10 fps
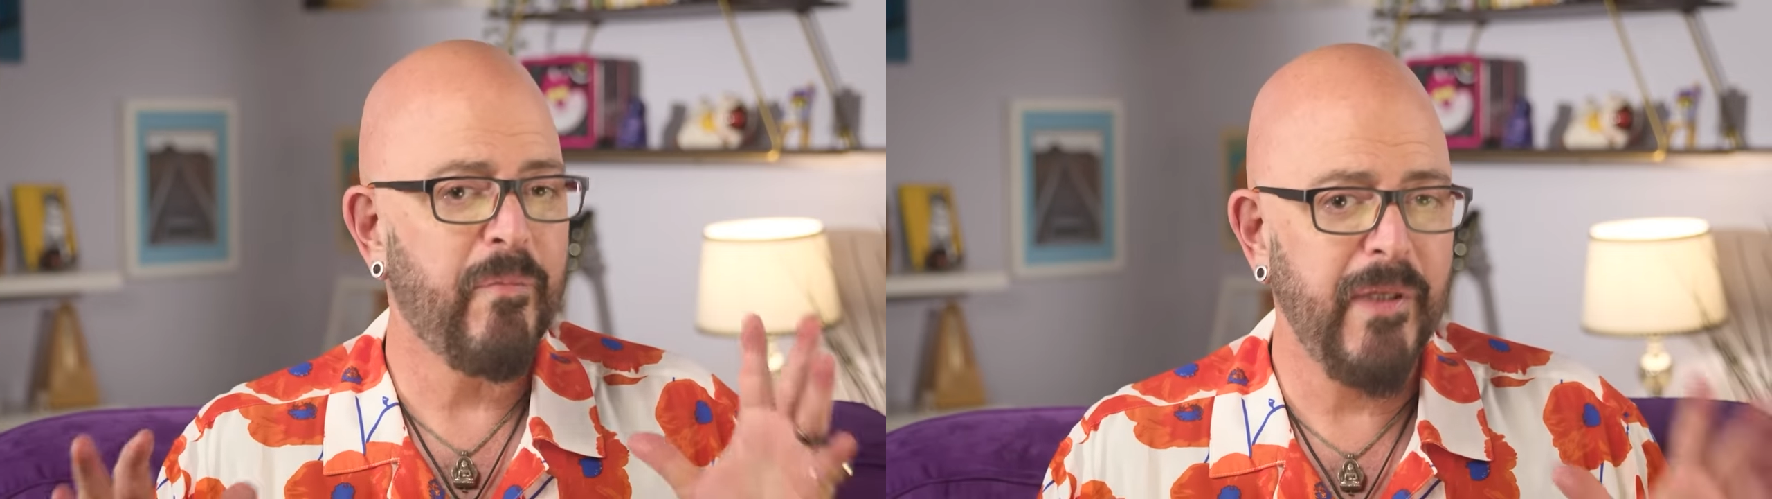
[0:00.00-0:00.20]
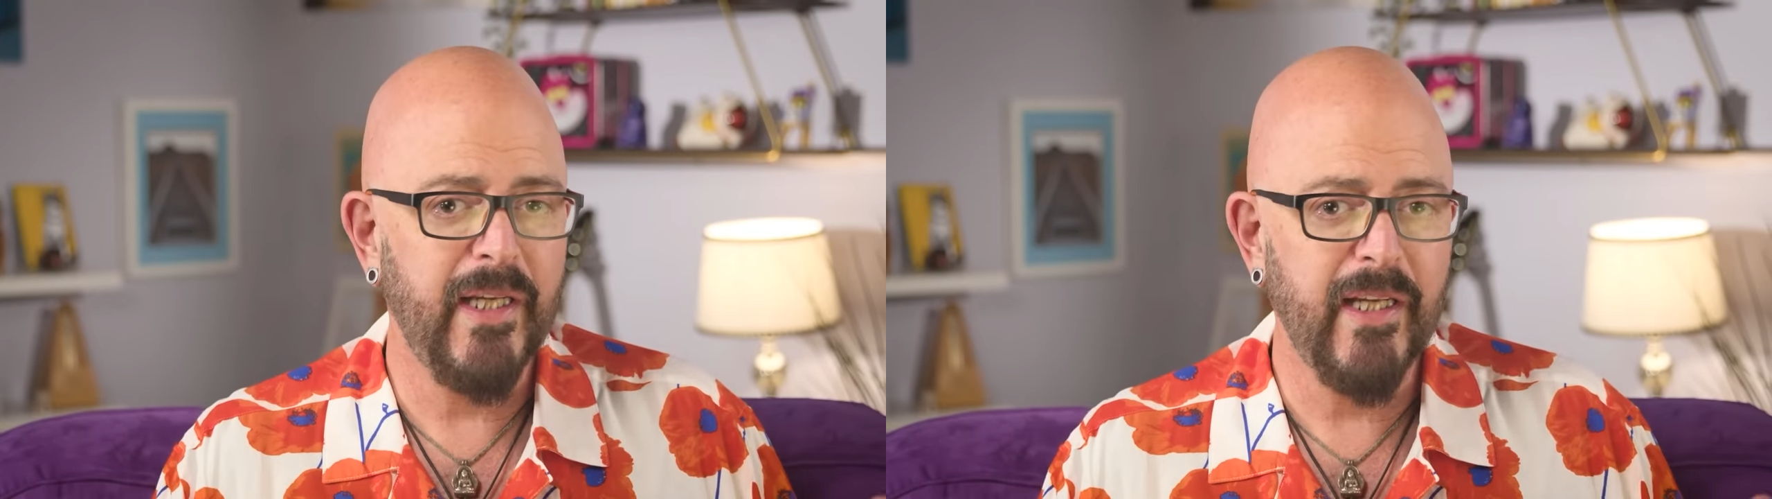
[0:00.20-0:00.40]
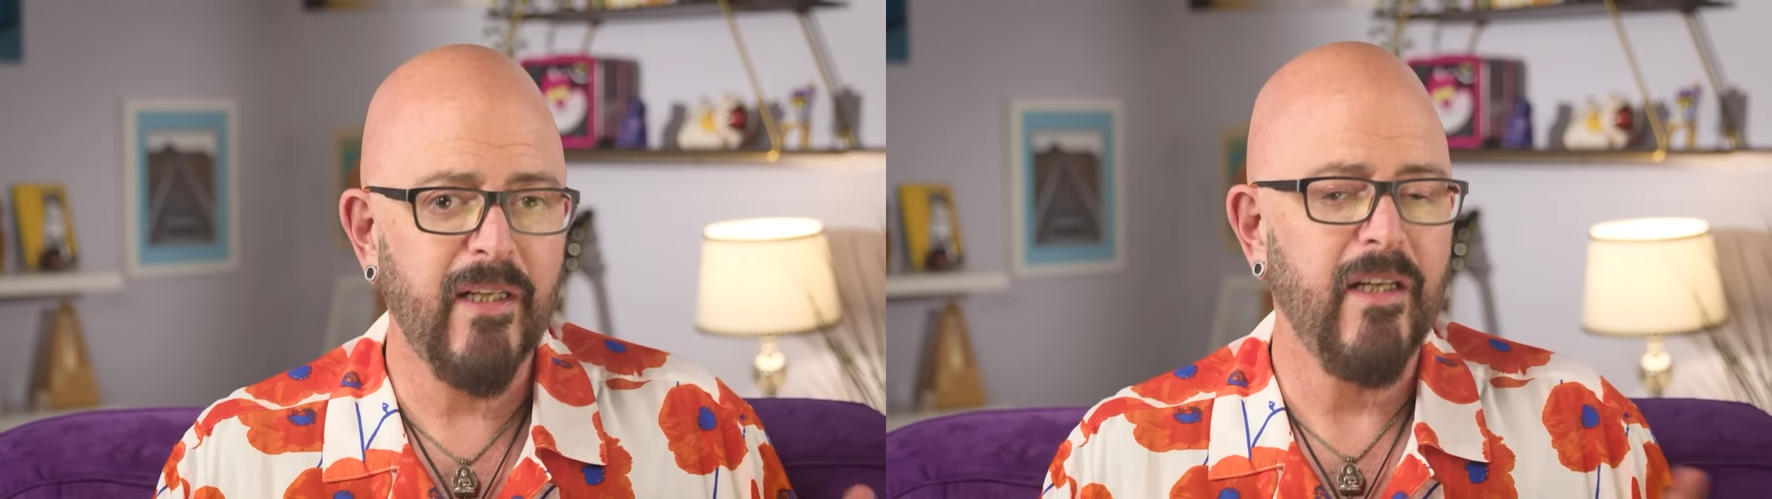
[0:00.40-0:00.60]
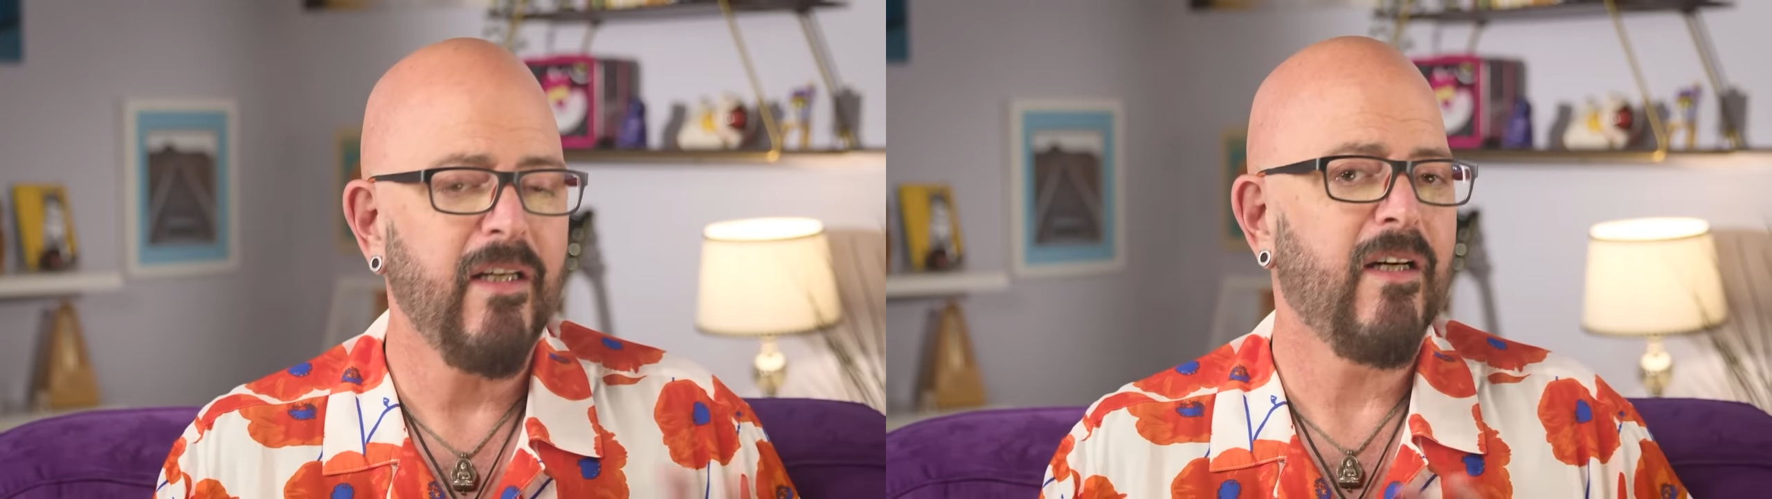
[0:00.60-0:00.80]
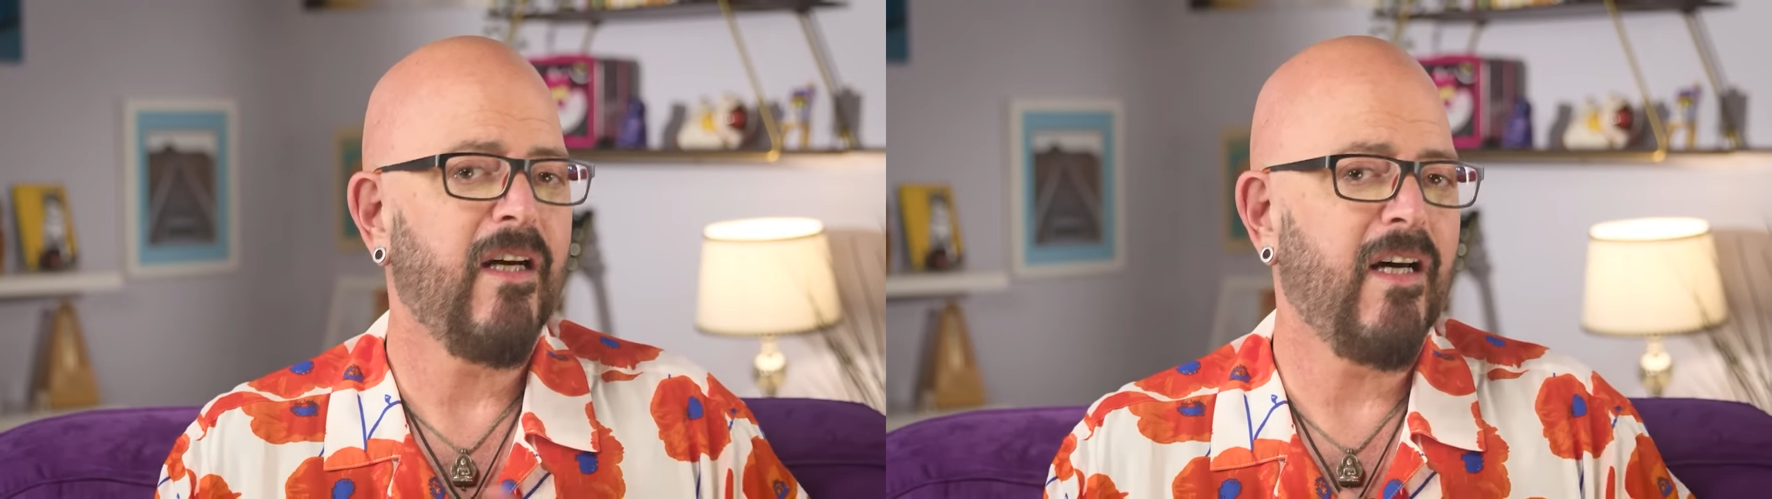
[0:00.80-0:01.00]
big
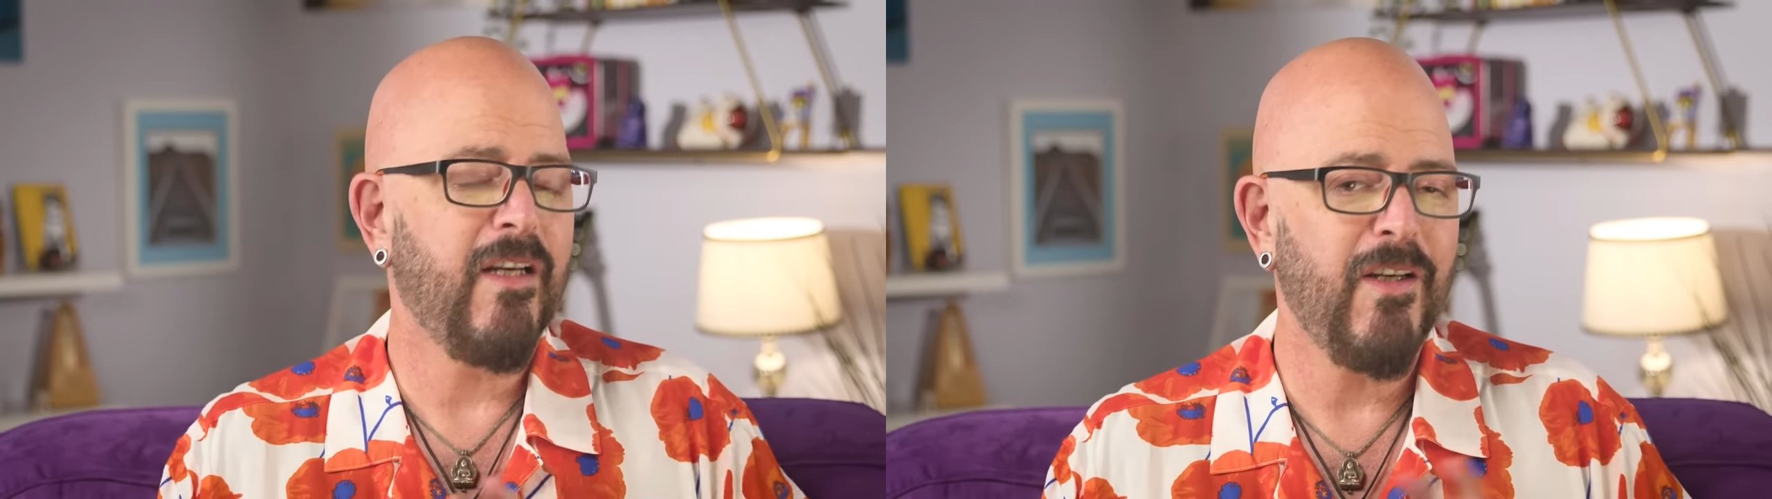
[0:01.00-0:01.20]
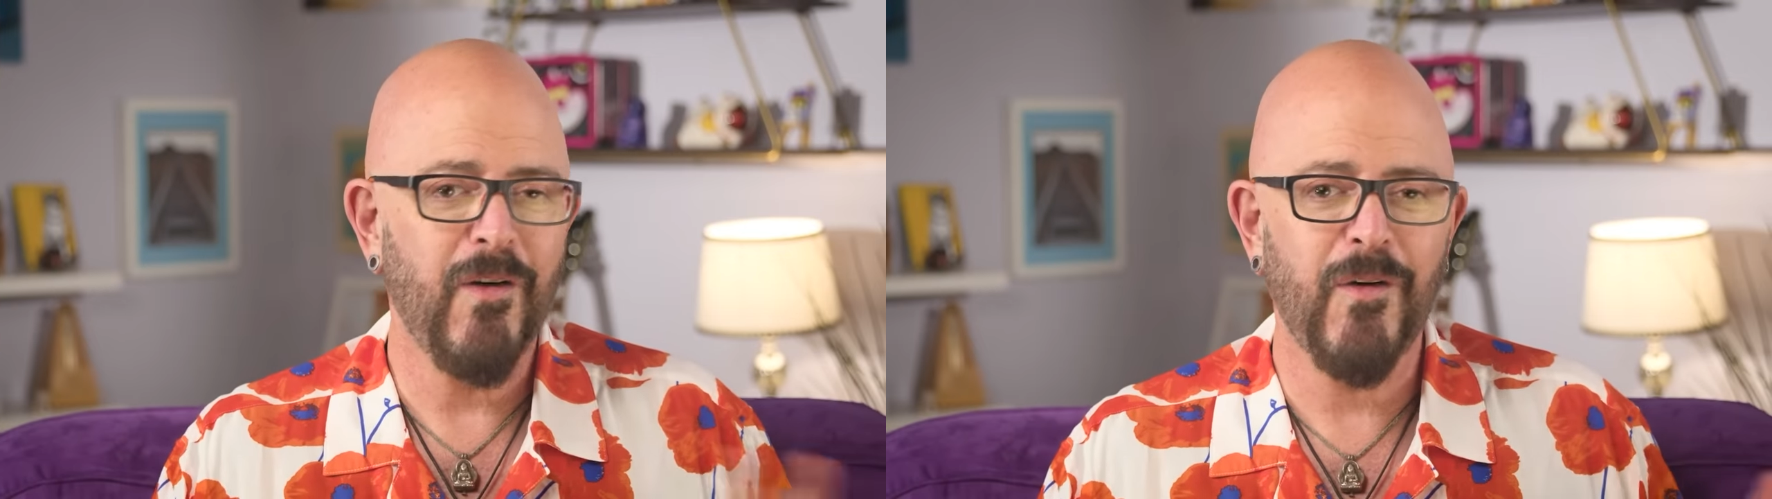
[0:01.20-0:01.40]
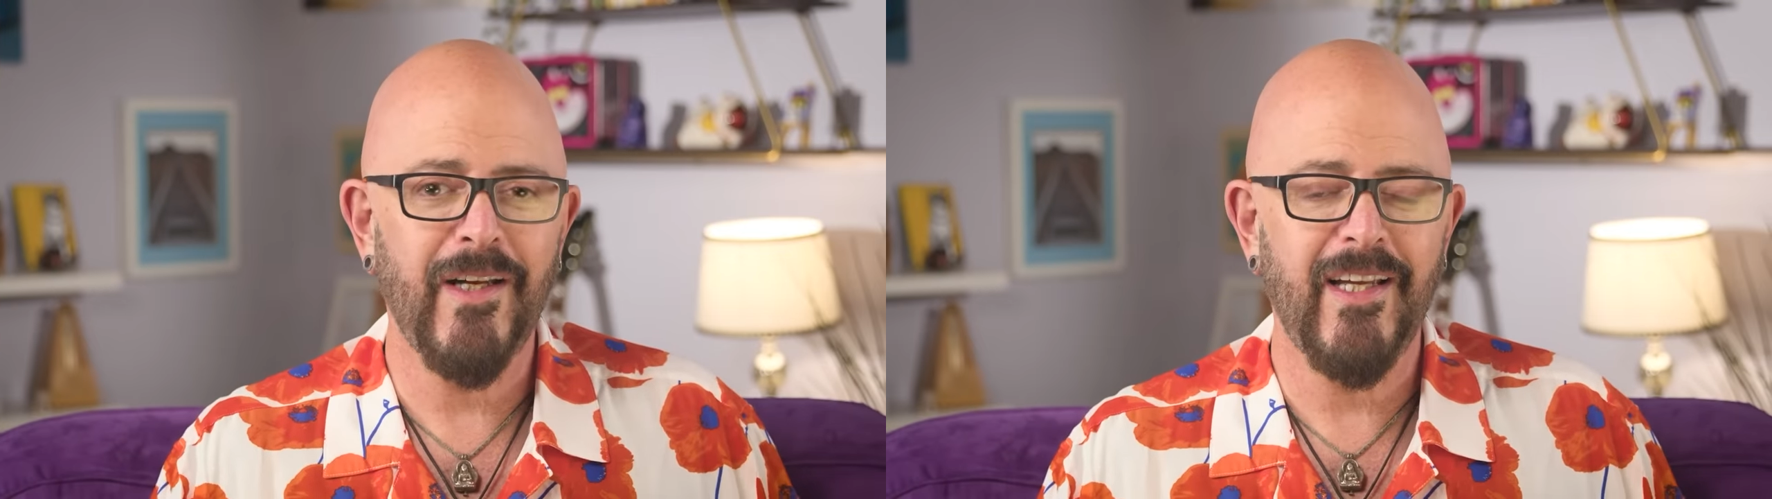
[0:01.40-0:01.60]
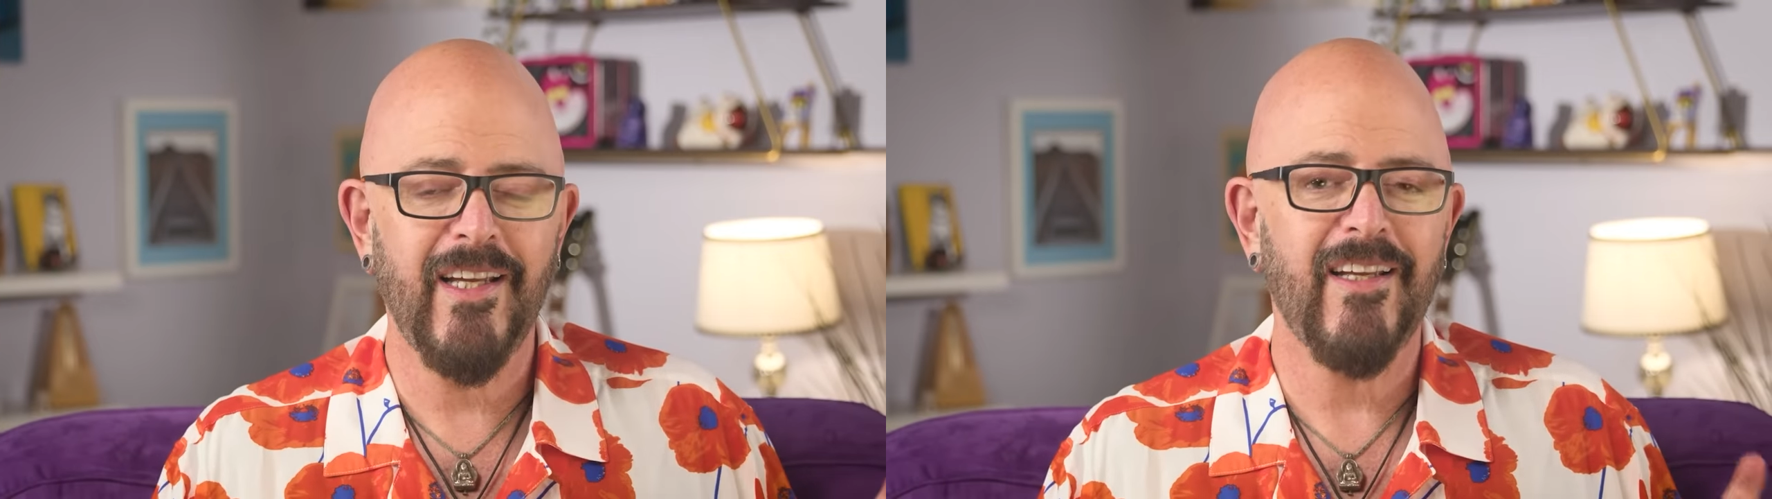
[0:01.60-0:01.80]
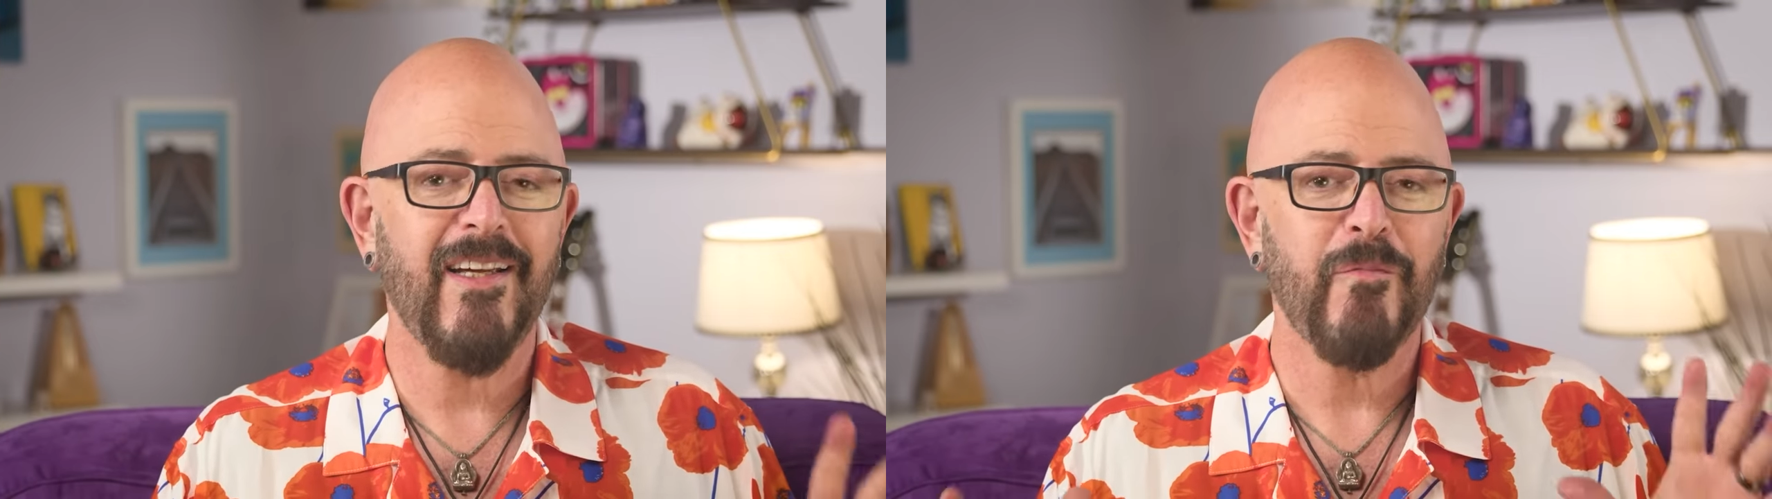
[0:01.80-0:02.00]
annoying